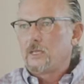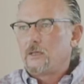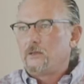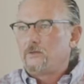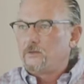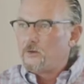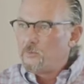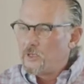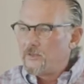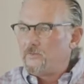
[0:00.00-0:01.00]
certain
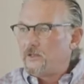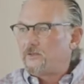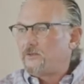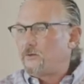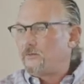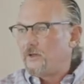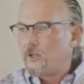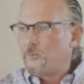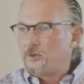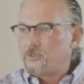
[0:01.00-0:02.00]
benefits to
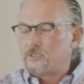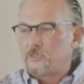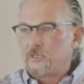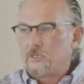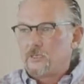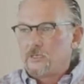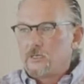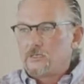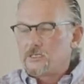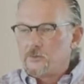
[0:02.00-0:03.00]
developers
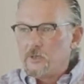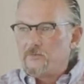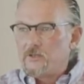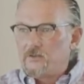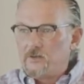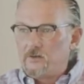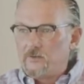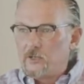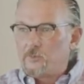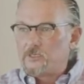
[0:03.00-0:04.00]

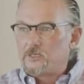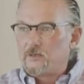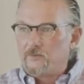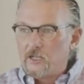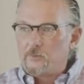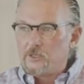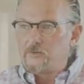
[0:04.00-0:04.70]
to develop those